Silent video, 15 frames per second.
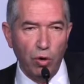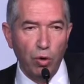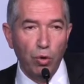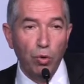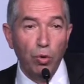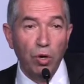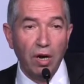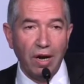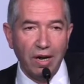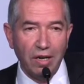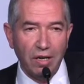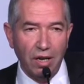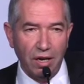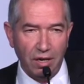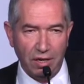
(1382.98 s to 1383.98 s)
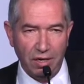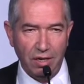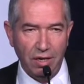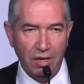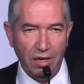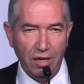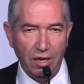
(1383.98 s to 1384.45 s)
or your writing
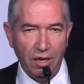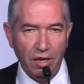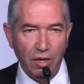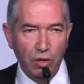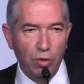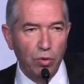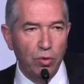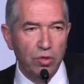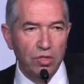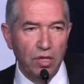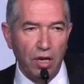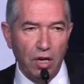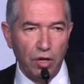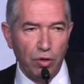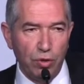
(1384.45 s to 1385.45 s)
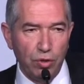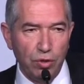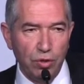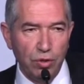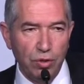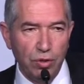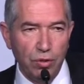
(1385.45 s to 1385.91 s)
to your
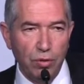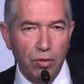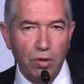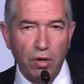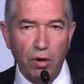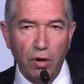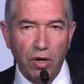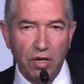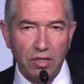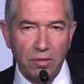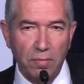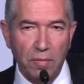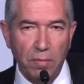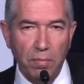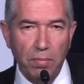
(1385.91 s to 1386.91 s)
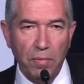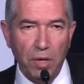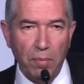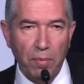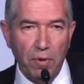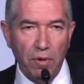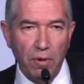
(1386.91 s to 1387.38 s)
senators, to your Congress
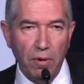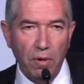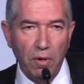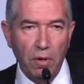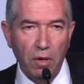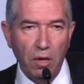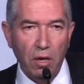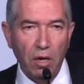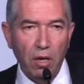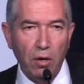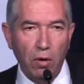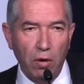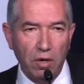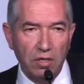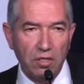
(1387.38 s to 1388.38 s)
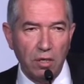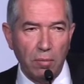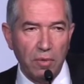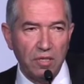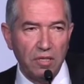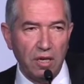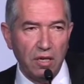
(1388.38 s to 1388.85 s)
people, Congress
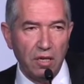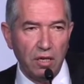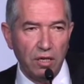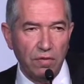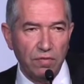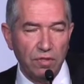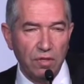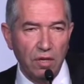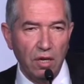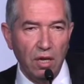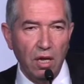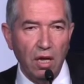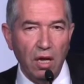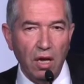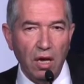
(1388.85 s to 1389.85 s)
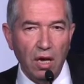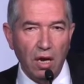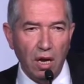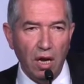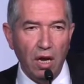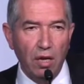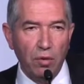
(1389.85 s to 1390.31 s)
representatives,
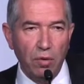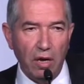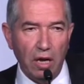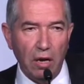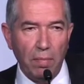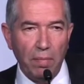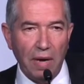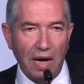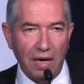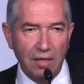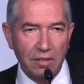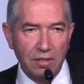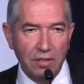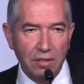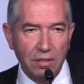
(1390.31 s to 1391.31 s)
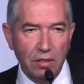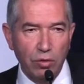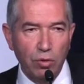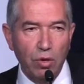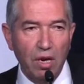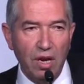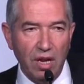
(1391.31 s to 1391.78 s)
really to help us
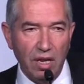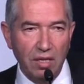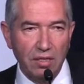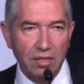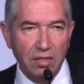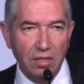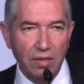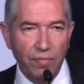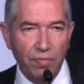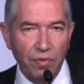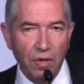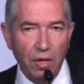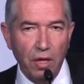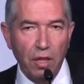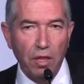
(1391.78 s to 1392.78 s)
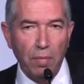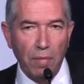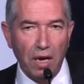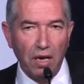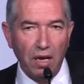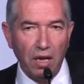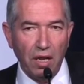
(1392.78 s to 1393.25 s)
to release the
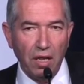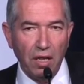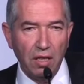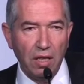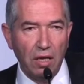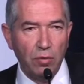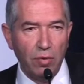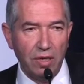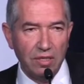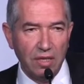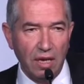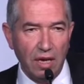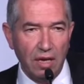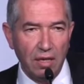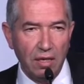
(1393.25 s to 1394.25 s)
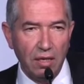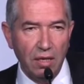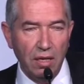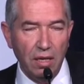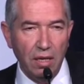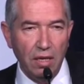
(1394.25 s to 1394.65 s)
money that was held